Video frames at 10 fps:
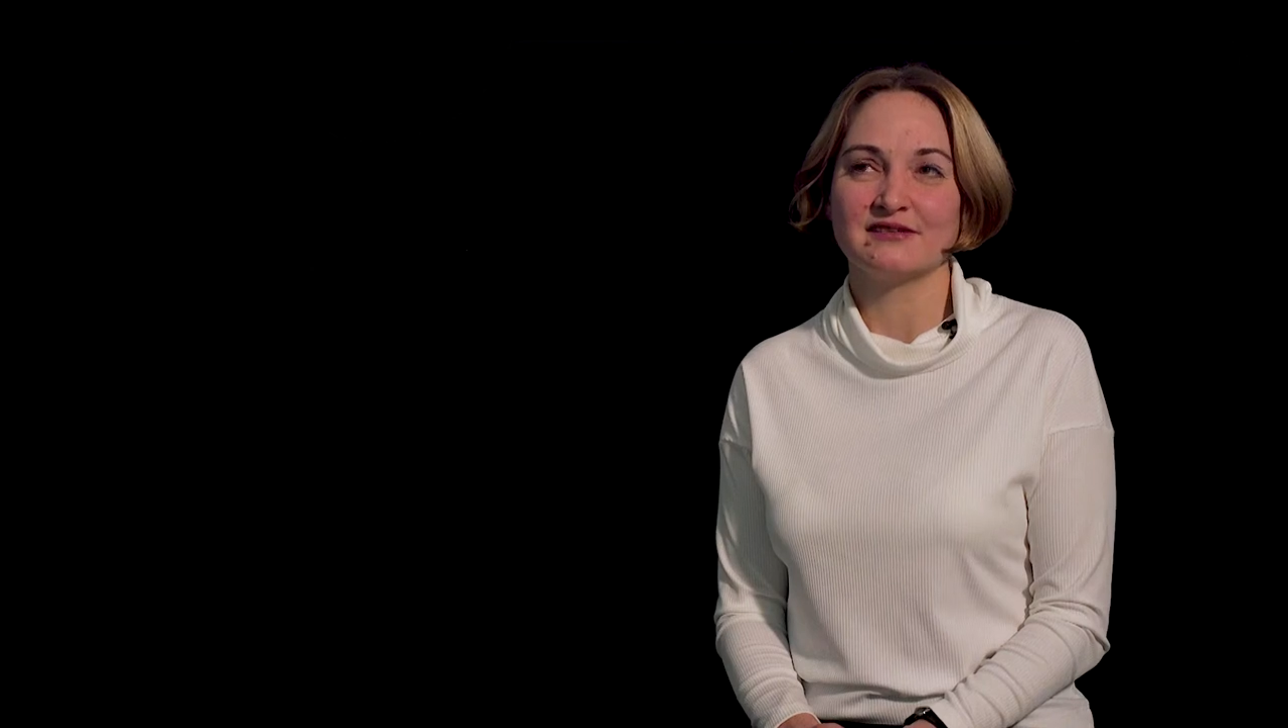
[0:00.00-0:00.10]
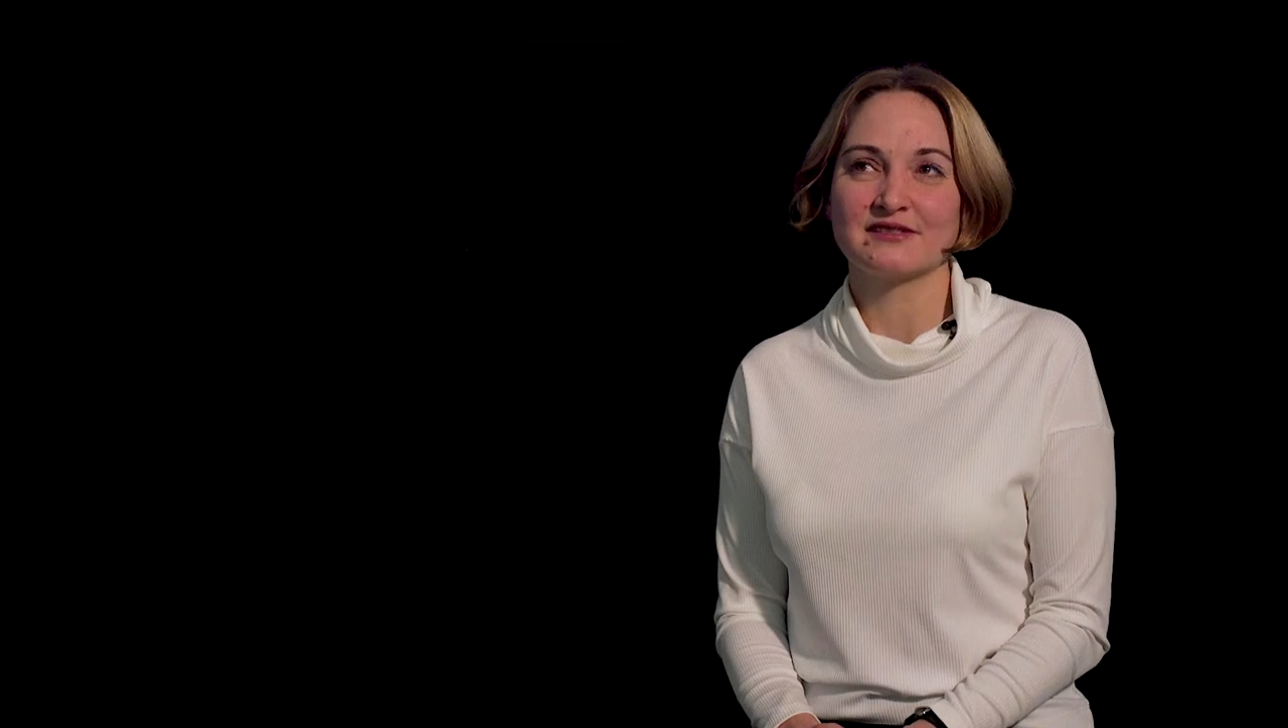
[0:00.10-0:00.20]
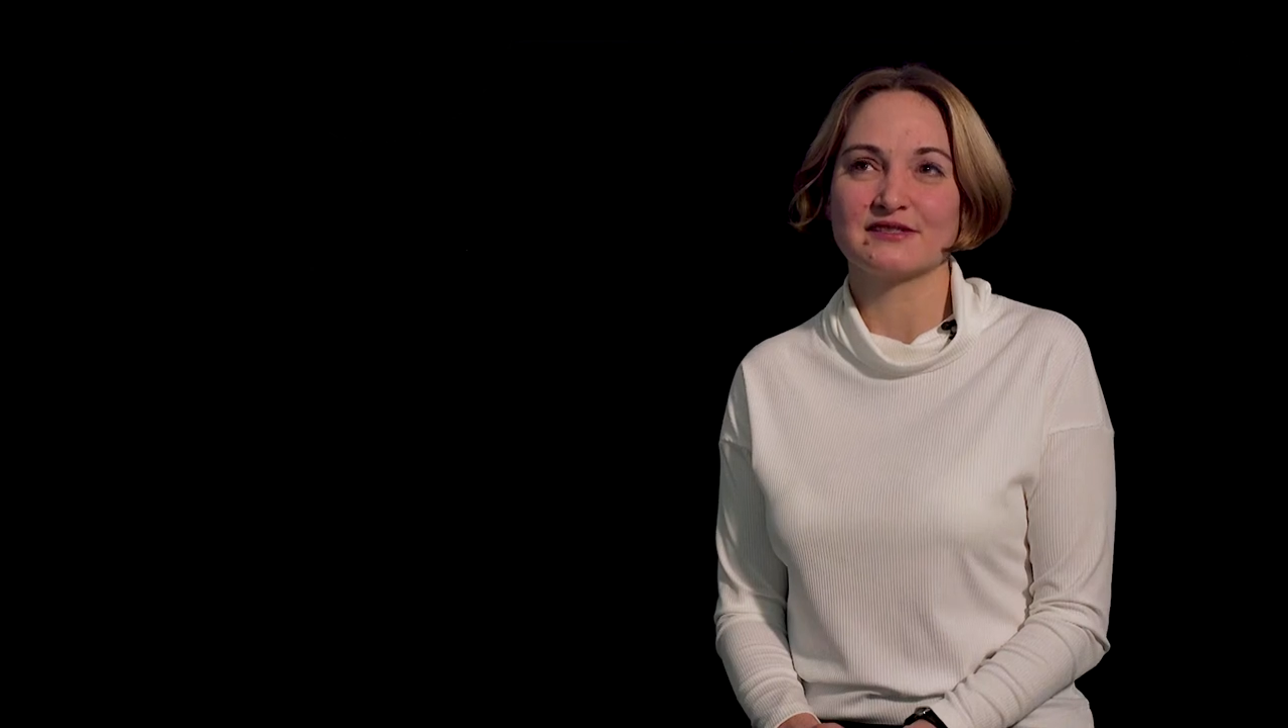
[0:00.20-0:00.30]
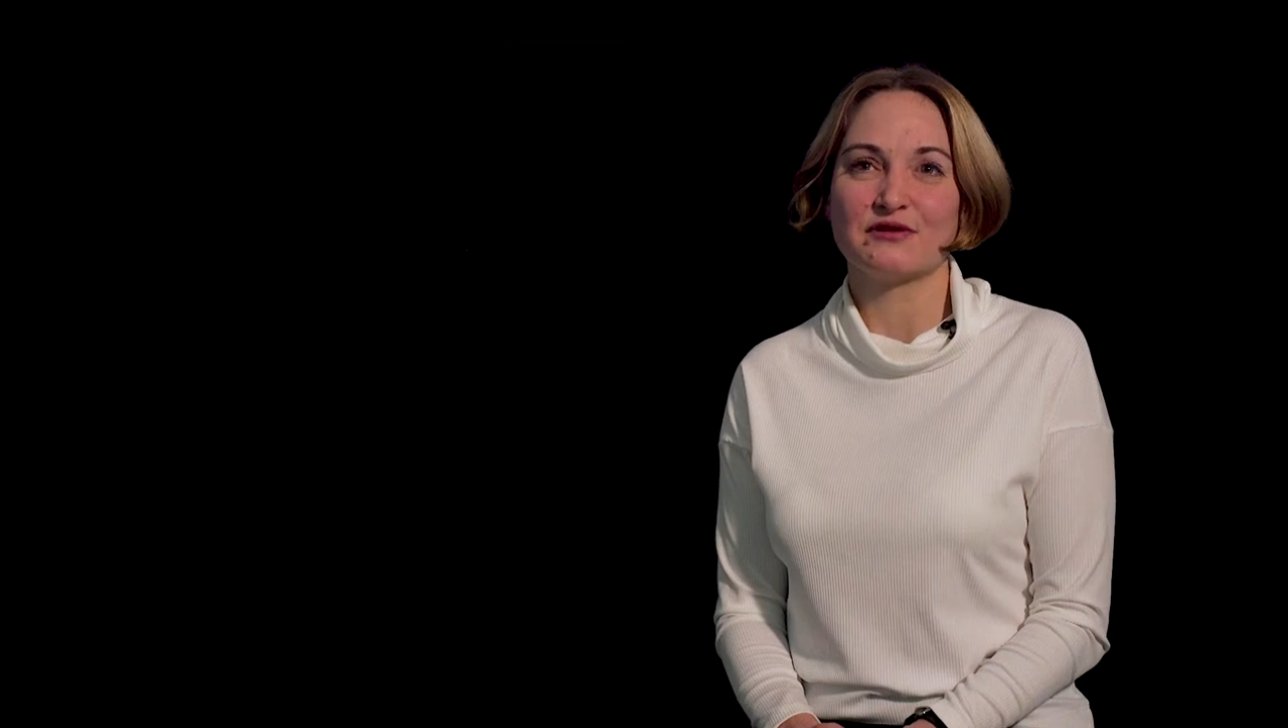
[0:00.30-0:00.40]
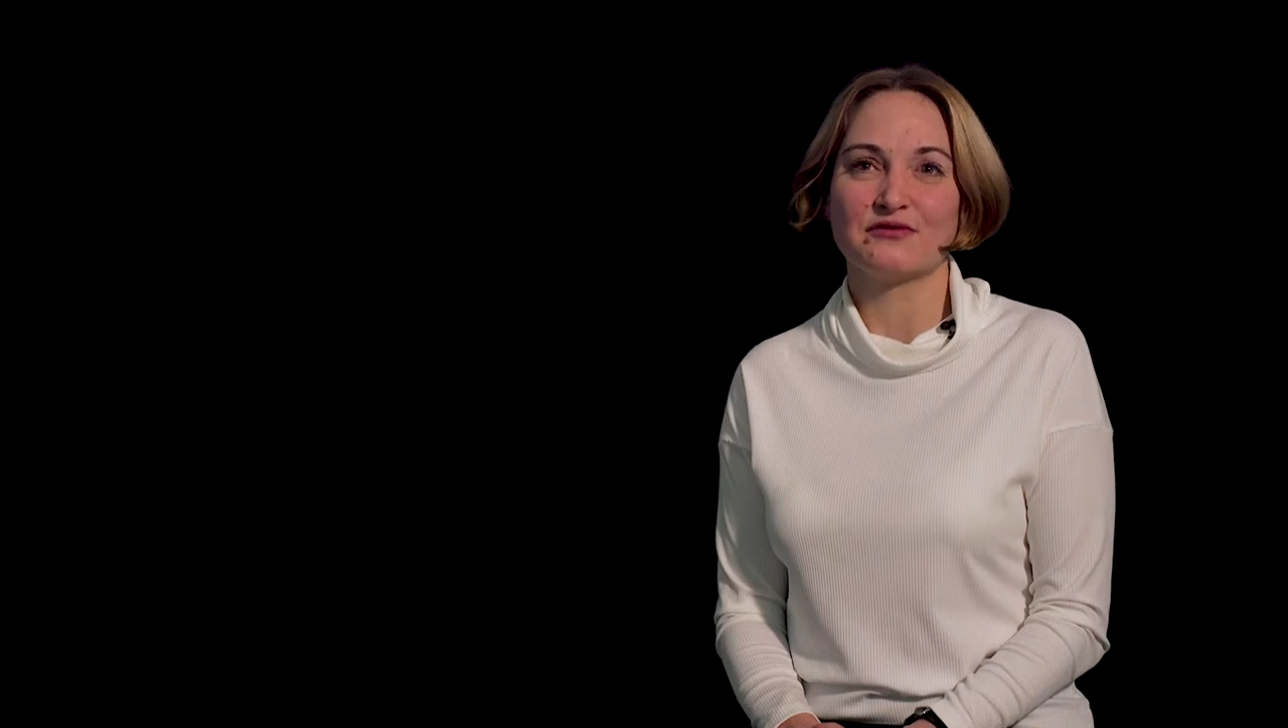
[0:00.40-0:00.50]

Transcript: also